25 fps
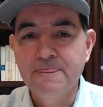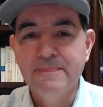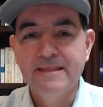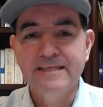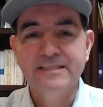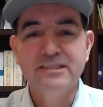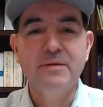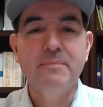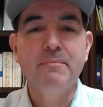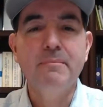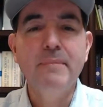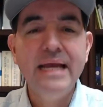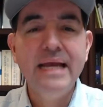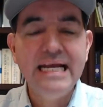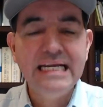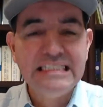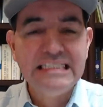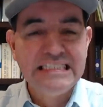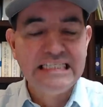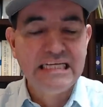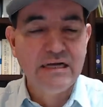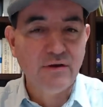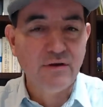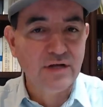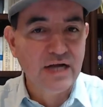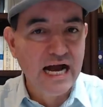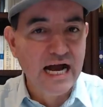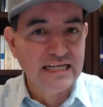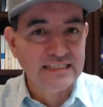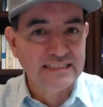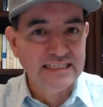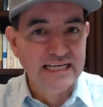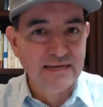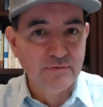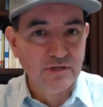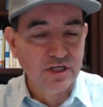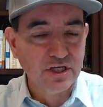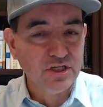It's amazing how God is
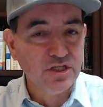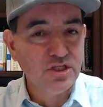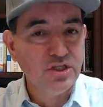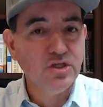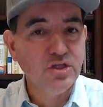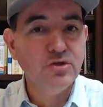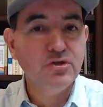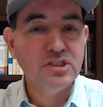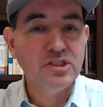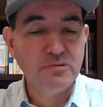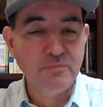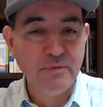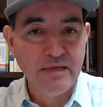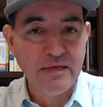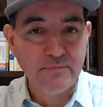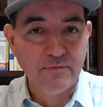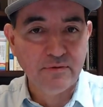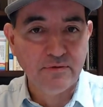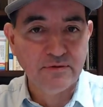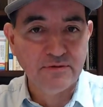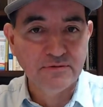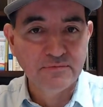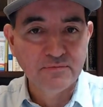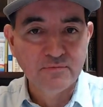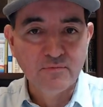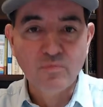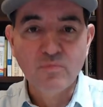able to use people